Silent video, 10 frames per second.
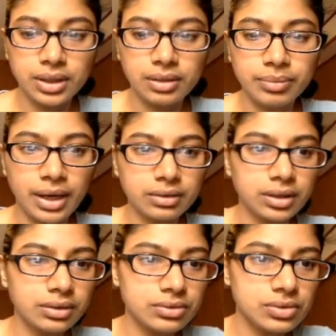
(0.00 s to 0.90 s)

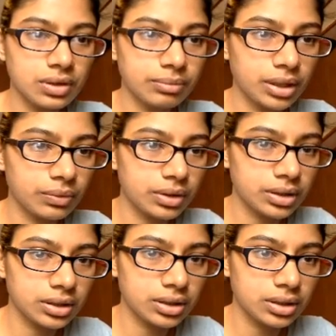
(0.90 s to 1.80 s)
background, so I might want
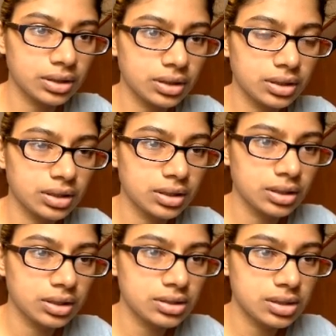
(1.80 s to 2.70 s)

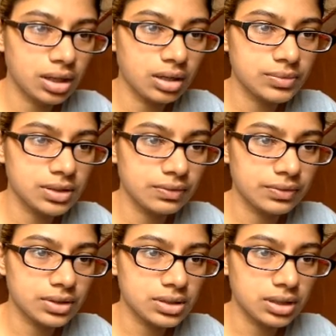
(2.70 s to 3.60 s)
to come to the
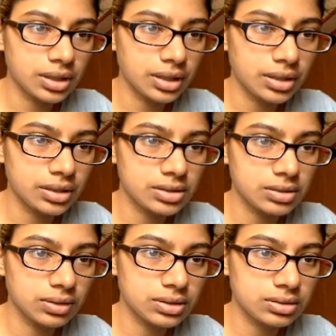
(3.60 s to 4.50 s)
first layer. So
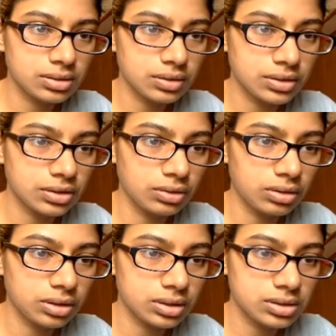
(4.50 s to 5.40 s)
let's go under
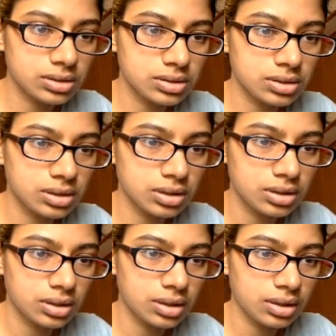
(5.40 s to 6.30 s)
looks
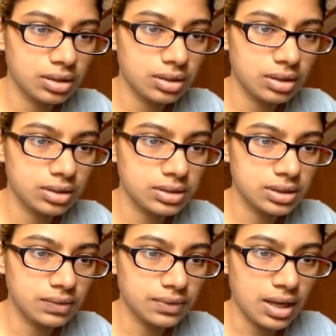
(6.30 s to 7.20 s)
and see
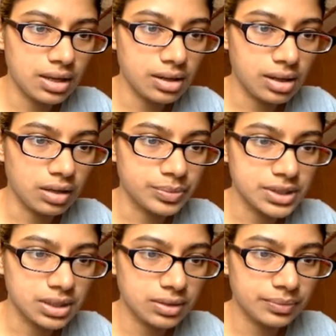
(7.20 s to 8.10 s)
if that helps it.